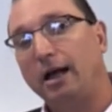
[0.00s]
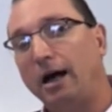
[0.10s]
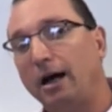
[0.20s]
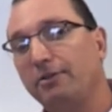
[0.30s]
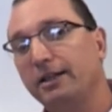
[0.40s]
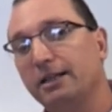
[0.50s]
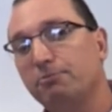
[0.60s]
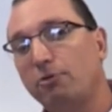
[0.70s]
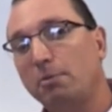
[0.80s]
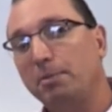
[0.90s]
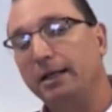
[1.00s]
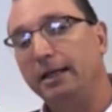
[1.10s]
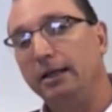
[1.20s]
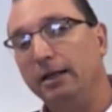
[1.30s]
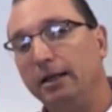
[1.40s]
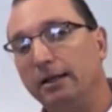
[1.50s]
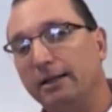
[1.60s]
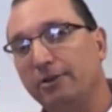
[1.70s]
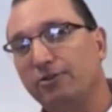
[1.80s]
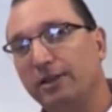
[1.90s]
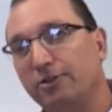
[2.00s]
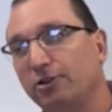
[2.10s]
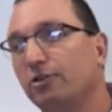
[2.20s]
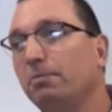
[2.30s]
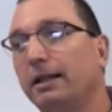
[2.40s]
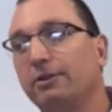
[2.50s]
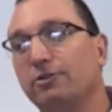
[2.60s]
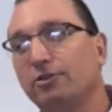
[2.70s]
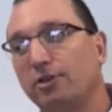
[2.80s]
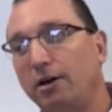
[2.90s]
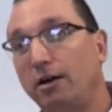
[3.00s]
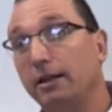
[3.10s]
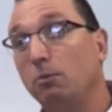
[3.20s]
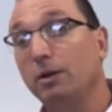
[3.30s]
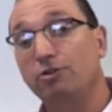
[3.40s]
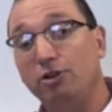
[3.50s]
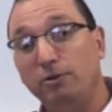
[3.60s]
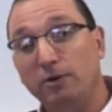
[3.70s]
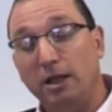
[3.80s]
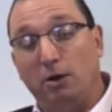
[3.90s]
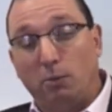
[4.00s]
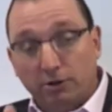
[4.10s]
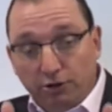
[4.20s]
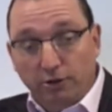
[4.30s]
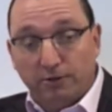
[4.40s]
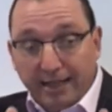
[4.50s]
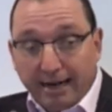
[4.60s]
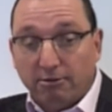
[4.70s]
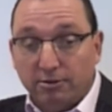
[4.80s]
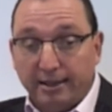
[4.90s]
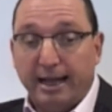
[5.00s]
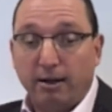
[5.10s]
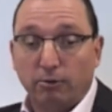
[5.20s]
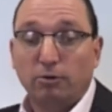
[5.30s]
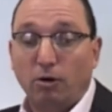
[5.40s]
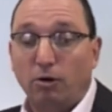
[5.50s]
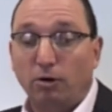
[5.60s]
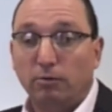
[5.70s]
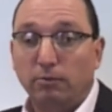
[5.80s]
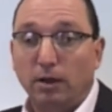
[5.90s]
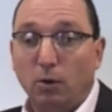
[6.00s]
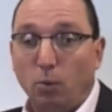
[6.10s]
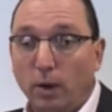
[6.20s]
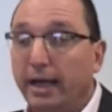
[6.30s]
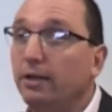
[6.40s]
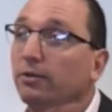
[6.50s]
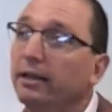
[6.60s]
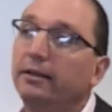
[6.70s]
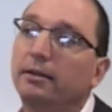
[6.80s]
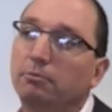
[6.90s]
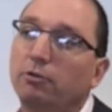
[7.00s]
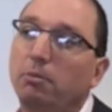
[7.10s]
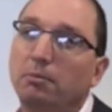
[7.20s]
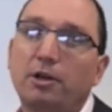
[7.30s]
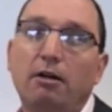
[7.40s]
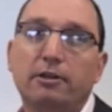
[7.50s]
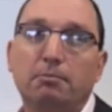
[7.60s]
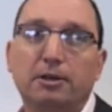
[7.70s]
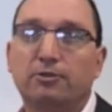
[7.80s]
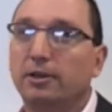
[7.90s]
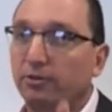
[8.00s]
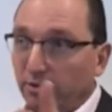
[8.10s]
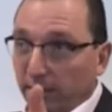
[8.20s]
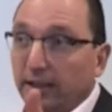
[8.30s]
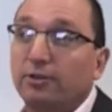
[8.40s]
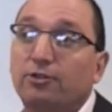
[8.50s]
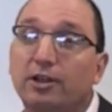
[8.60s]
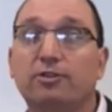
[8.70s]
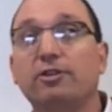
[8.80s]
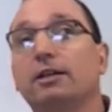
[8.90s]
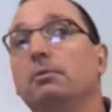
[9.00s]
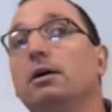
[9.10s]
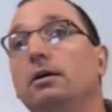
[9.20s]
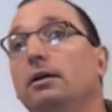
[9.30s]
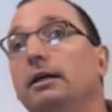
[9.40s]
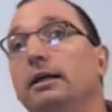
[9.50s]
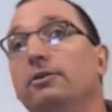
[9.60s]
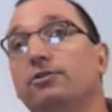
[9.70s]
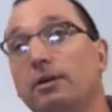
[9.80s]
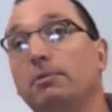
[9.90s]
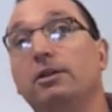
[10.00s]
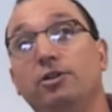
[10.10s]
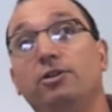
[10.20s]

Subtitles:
I think it's probably that's a good place to start. And then once you've narrowed down on where you think the problems are in the business, Six Sigma is something you can